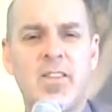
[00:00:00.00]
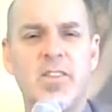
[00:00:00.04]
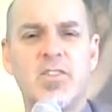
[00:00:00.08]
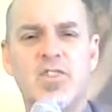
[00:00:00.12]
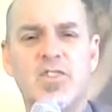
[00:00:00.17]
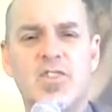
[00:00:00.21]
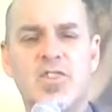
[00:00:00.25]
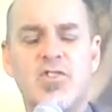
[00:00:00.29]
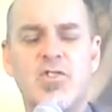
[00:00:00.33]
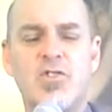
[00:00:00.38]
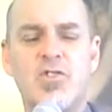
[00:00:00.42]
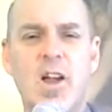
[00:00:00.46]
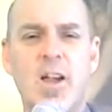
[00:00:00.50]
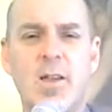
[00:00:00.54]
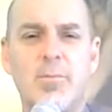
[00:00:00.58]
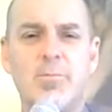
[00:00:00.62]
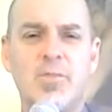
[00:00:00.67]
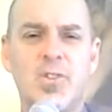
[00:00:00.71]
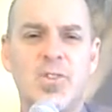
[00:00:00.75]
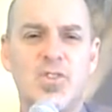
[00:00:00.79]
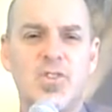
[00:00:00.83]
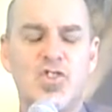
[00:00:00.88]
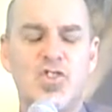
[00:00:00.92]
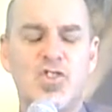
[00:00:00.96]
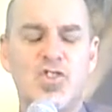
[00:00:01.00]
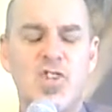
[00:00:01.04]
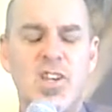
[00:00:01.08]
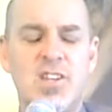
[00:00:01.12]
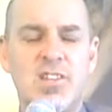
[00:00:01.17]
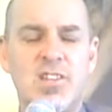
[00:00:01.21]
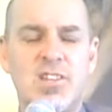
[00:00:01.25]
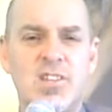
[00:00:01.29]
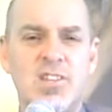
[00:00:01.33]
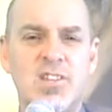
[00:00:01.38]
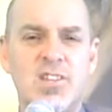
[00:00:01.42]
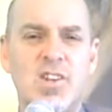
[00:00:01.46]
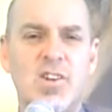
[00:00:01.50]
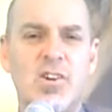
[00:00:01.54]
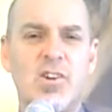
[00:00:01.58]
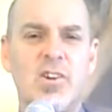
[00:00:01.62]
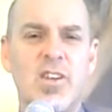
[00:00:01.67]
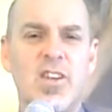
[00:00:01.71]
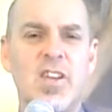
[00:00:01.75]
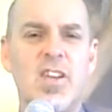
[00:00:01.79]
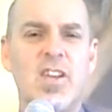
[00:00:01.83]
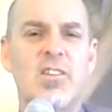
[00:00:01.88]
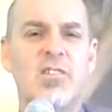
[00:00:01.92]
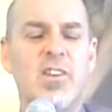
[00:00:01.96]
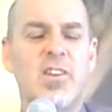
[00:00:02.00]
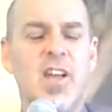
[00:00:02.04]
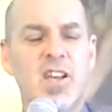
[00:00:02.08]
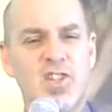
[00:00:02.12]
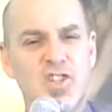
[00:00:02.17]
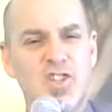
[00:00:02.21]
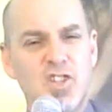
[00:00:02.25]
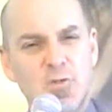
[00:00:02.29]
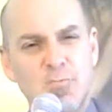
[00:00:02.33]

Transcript: By the stripes of Jesus, they're healed.